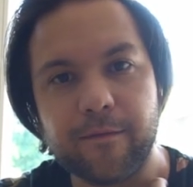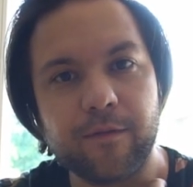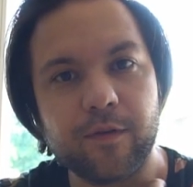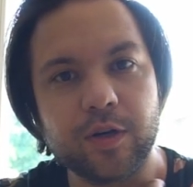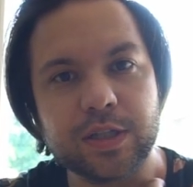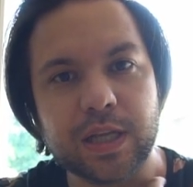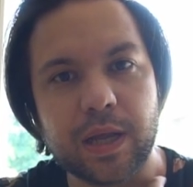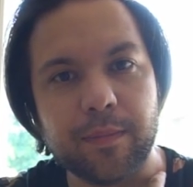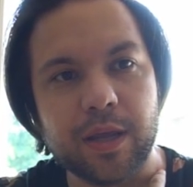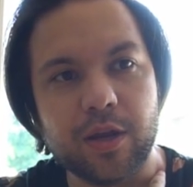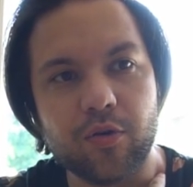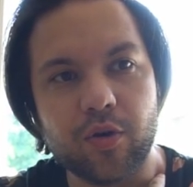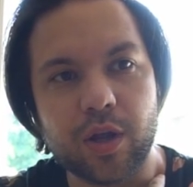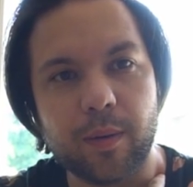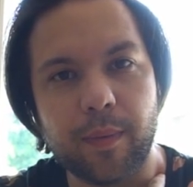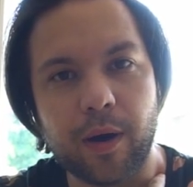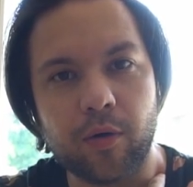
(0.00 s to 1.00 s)
First time
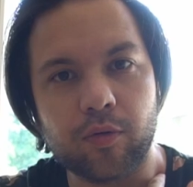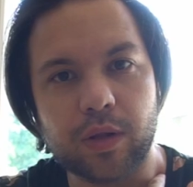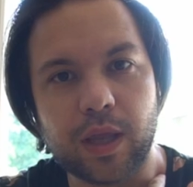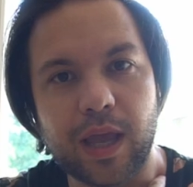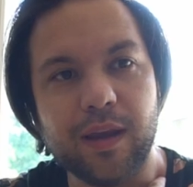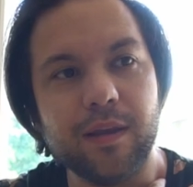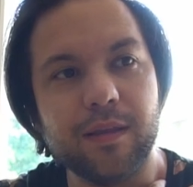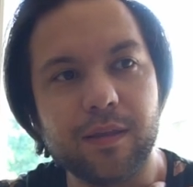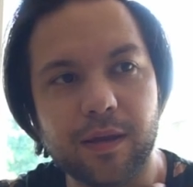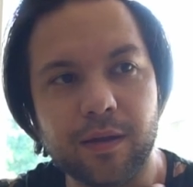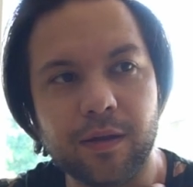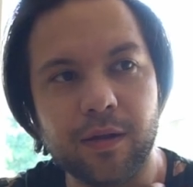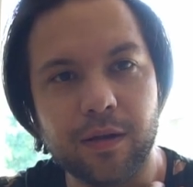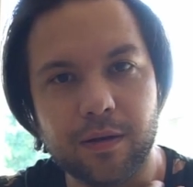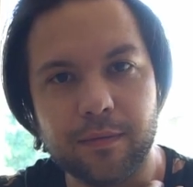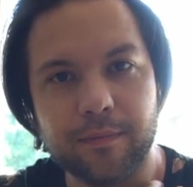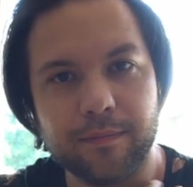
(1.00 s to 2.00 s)
hearing about
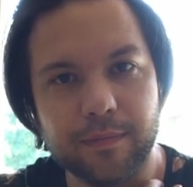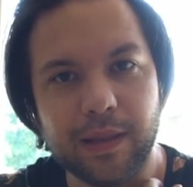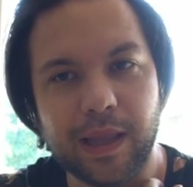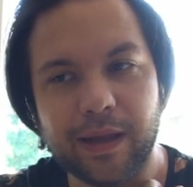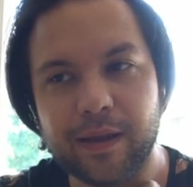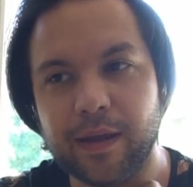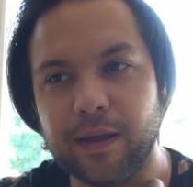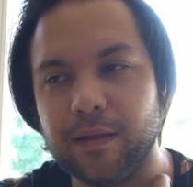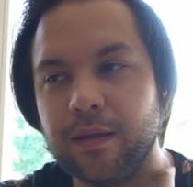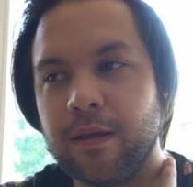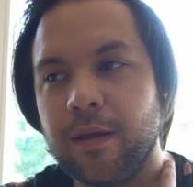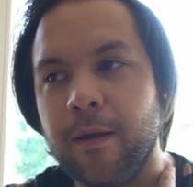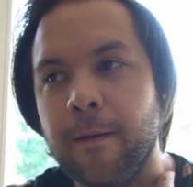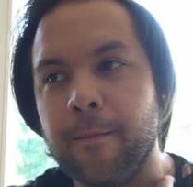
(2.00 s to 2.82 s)
anything like it.